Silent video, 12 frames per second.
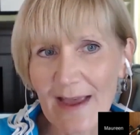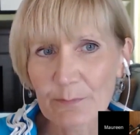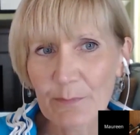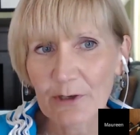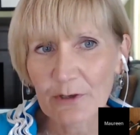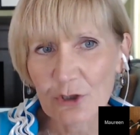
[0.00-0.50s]

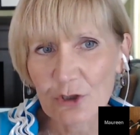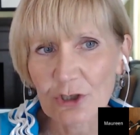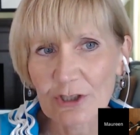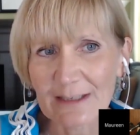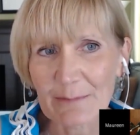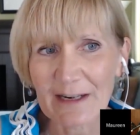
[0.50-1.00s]
part of the
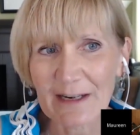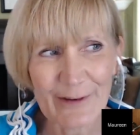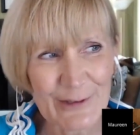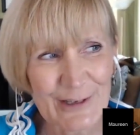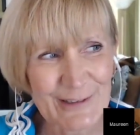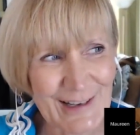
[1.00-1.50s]
journey. But I have
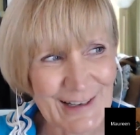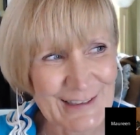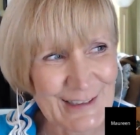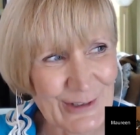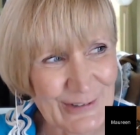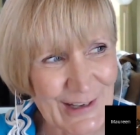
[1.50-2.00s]
other clients,
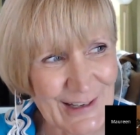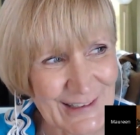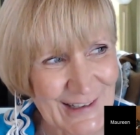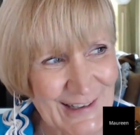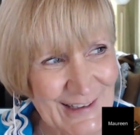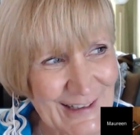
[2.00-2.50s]
you know, I've got
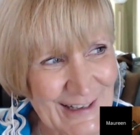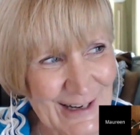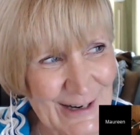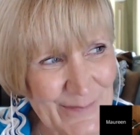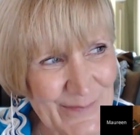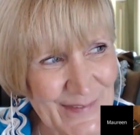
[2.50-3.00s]

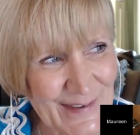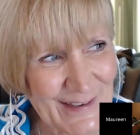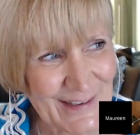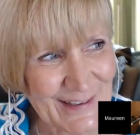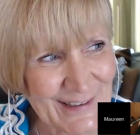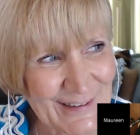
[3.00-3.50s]
um,
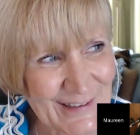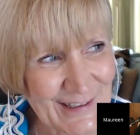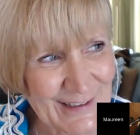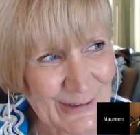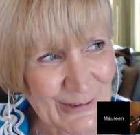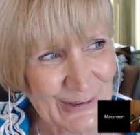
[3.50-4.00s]
a client
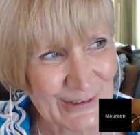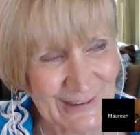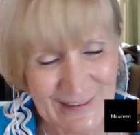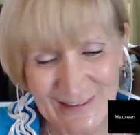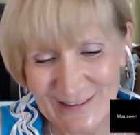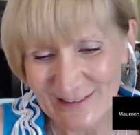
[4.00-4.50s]
who's an,
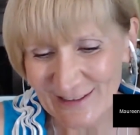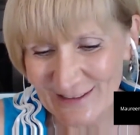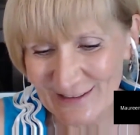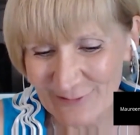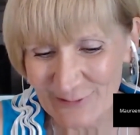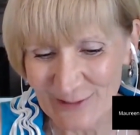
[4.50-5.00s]
an
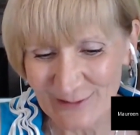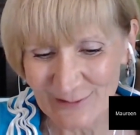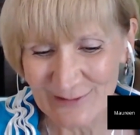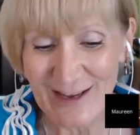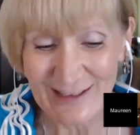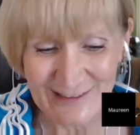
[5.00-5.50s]
executive who has
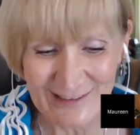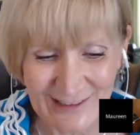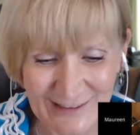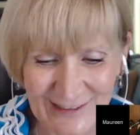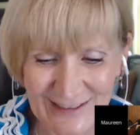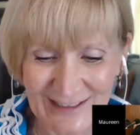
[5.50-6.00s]

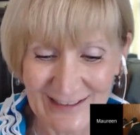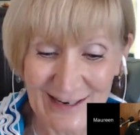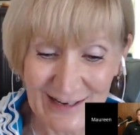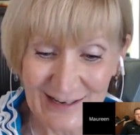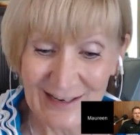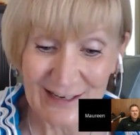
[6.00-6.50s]
context and
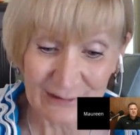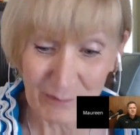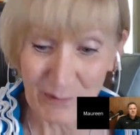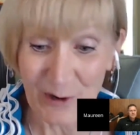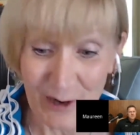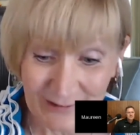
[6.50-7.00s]
his
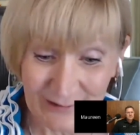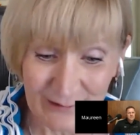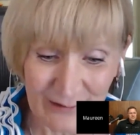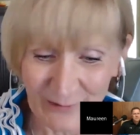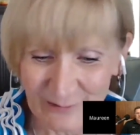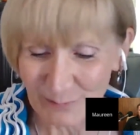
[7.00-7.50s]
boss, the
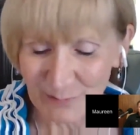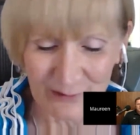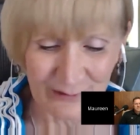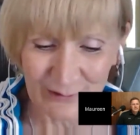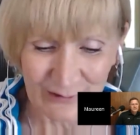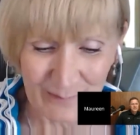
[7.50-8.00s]
vice
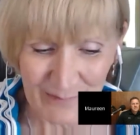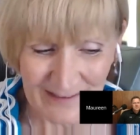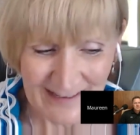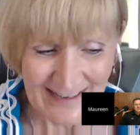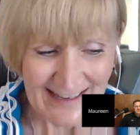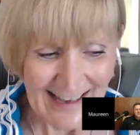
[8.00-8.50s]
president or something,
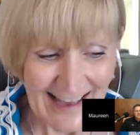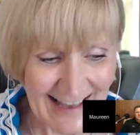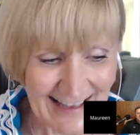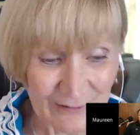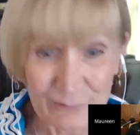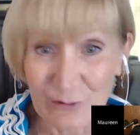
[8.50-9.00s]

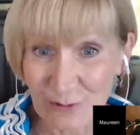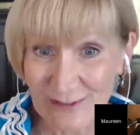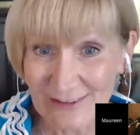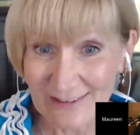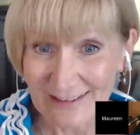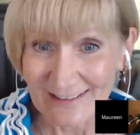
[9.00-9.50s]
has
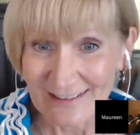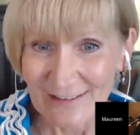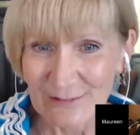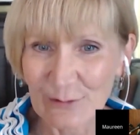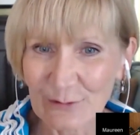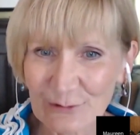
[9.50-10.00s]
futuristic.
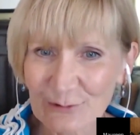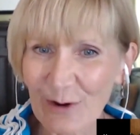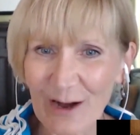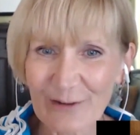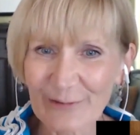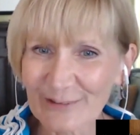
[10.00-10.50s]
So those two
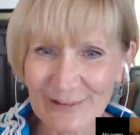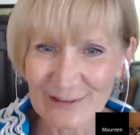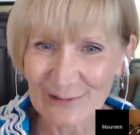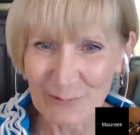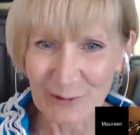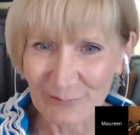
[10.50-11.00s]
often see
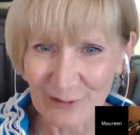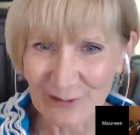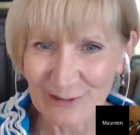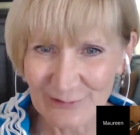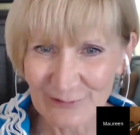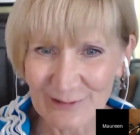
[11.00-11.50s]
the world very
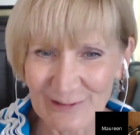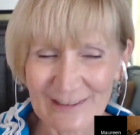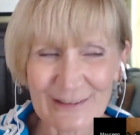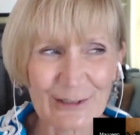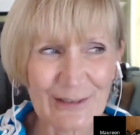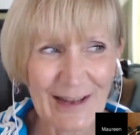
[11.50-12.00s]
differently. And
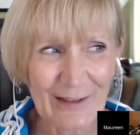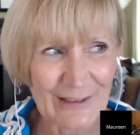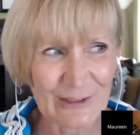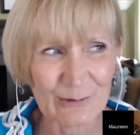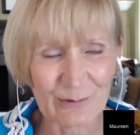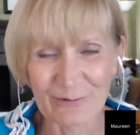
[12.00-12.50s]
so now they
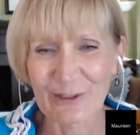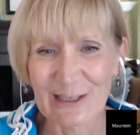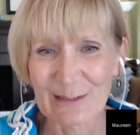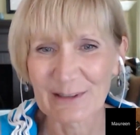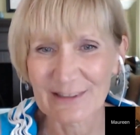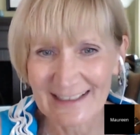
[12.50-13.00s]
just refer to
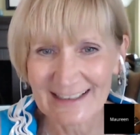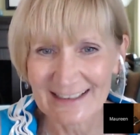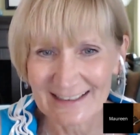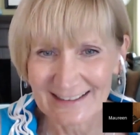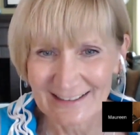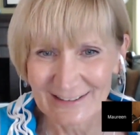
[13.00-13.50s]
him as Lincoln
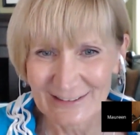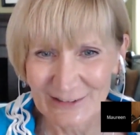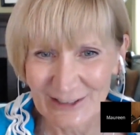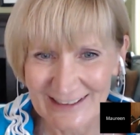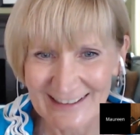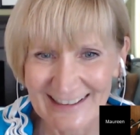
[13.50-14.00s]

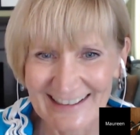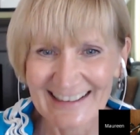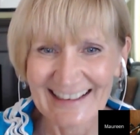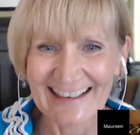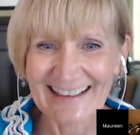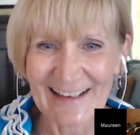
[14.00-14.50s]
right? Hmm.
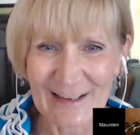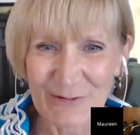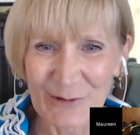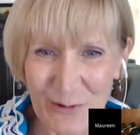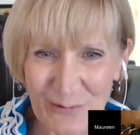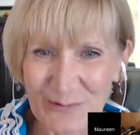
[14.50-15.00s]
And they have
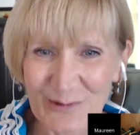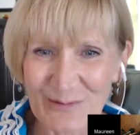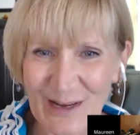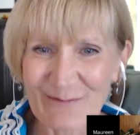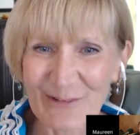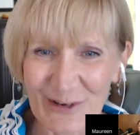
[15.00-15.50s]
their own
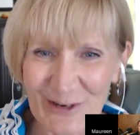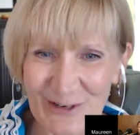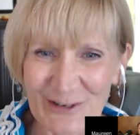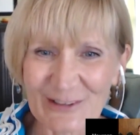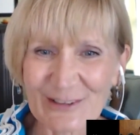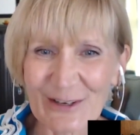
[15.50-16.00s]
name for her.
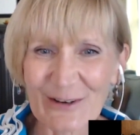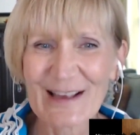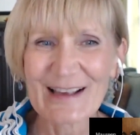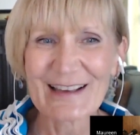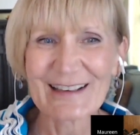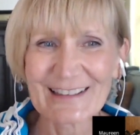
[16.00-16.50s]
And so
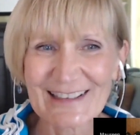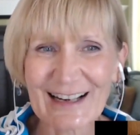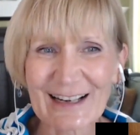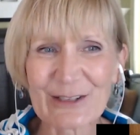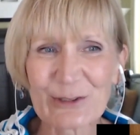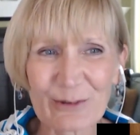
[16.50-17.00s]
it is not
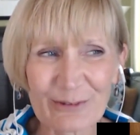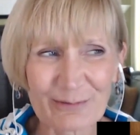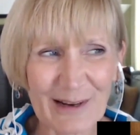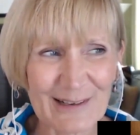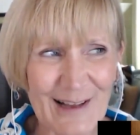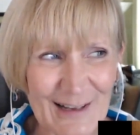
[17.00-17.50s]
unusual for my
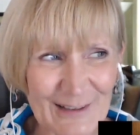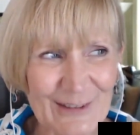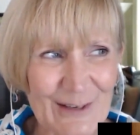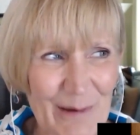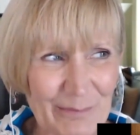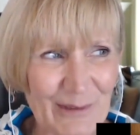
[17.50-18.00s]
clients to
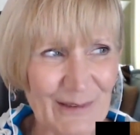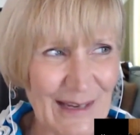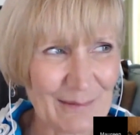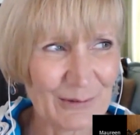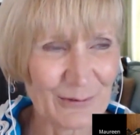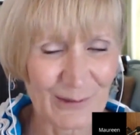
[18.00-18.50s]
come up with
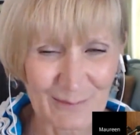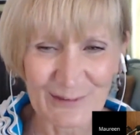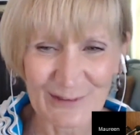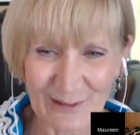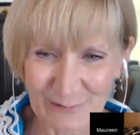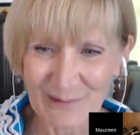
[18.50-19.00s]
names for
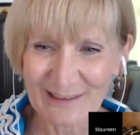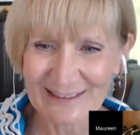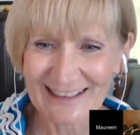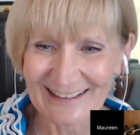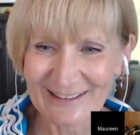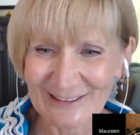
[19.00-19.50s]
themselves based
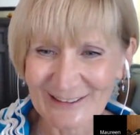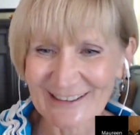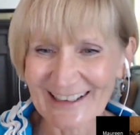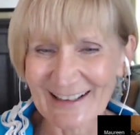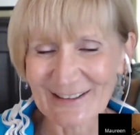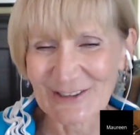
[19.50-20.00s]
on their
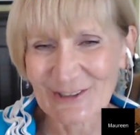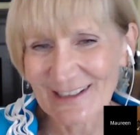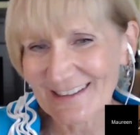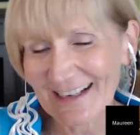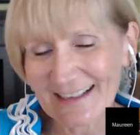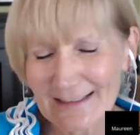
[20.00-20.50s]
on their
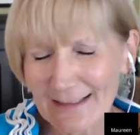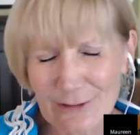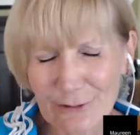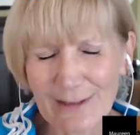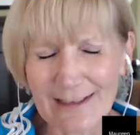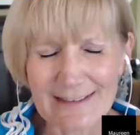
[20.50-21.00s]
strengths. And I think that's
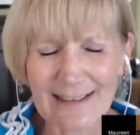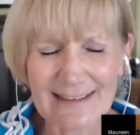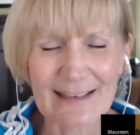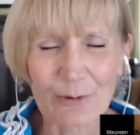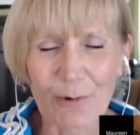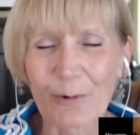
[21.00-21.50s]
great because that's how
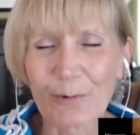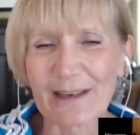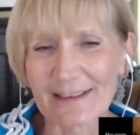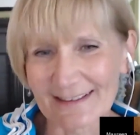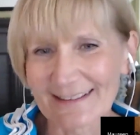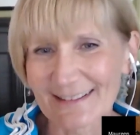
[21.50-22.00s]
you own
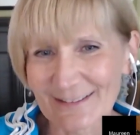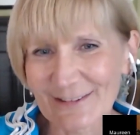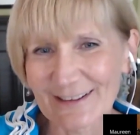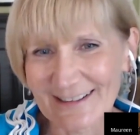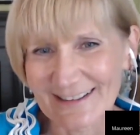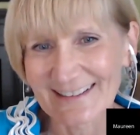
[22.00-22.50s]
it,
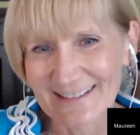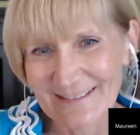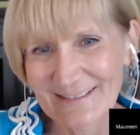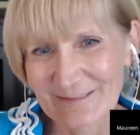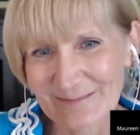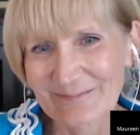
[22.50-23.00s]
right?
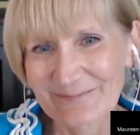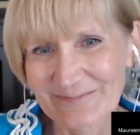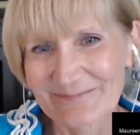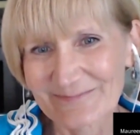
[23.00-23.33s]
So uh,